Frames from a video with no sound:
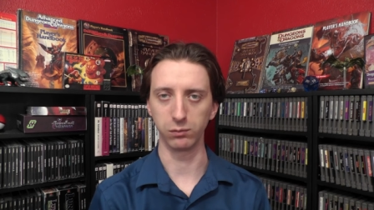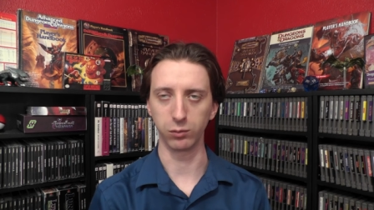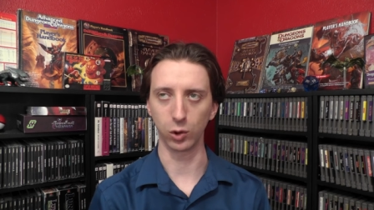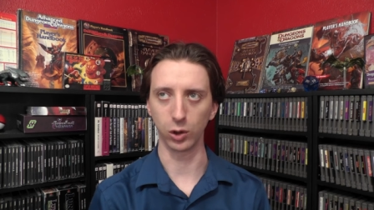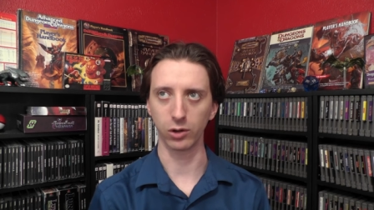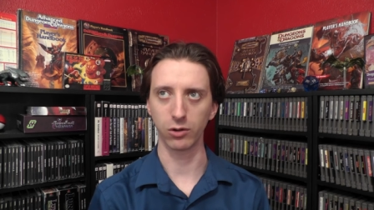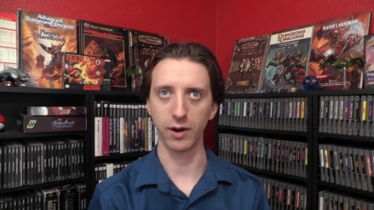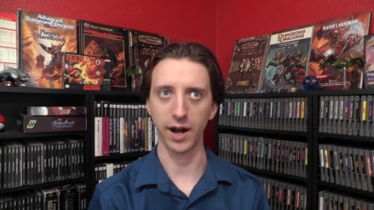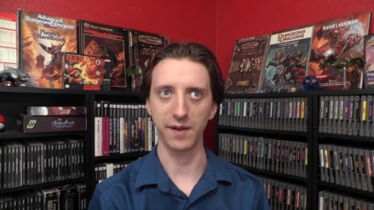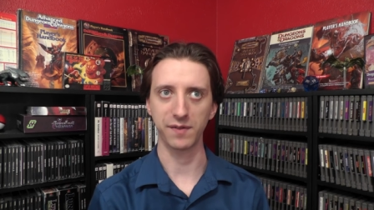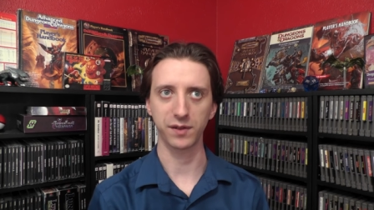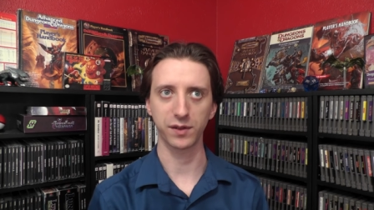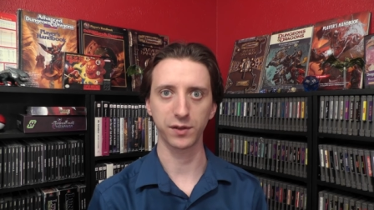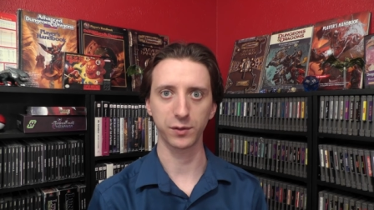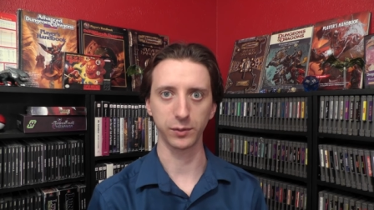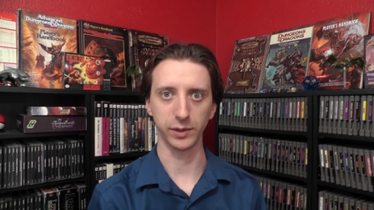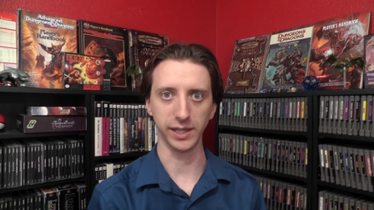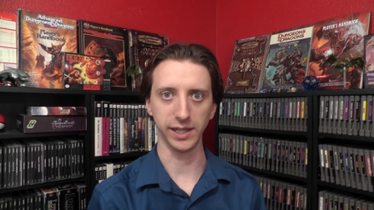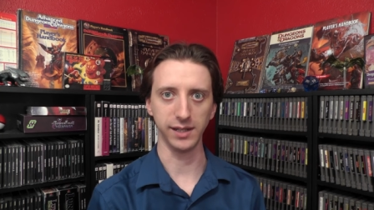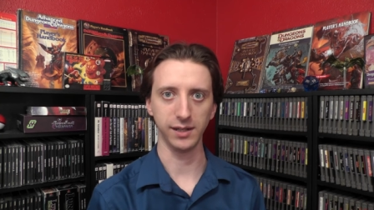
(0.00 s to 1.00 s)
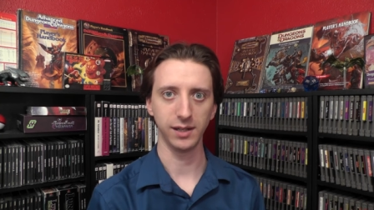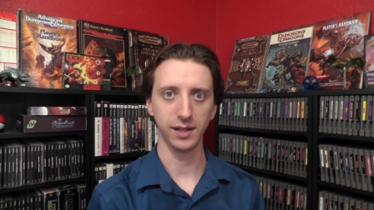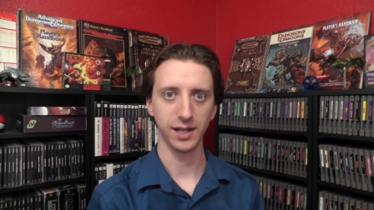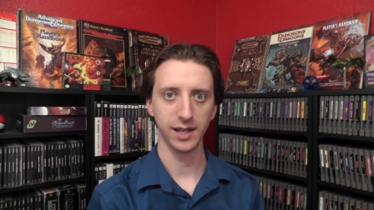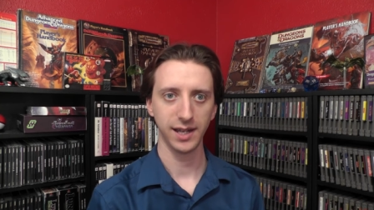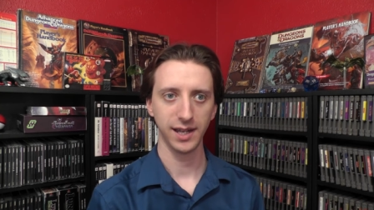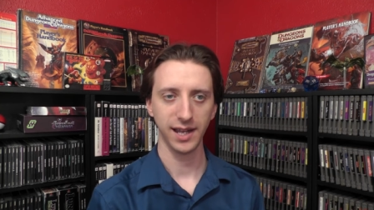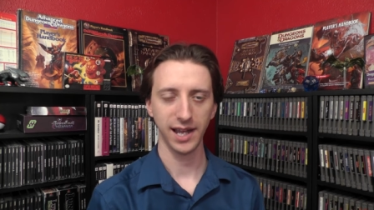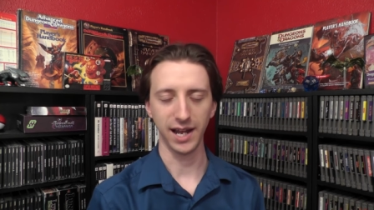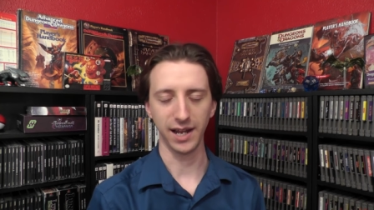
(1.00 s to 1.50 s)
Warcraft 3,
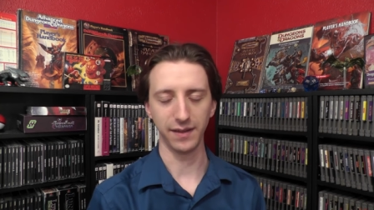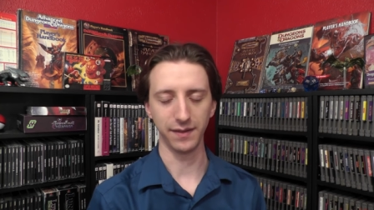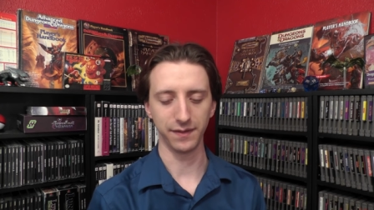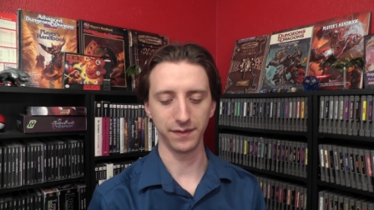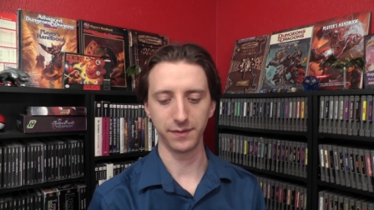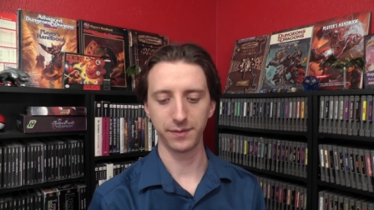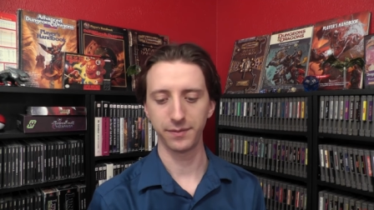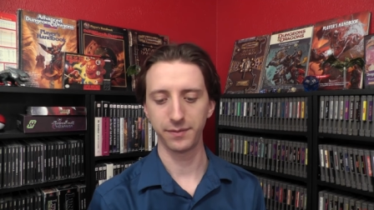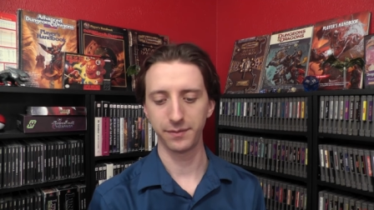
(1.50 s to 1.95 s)
and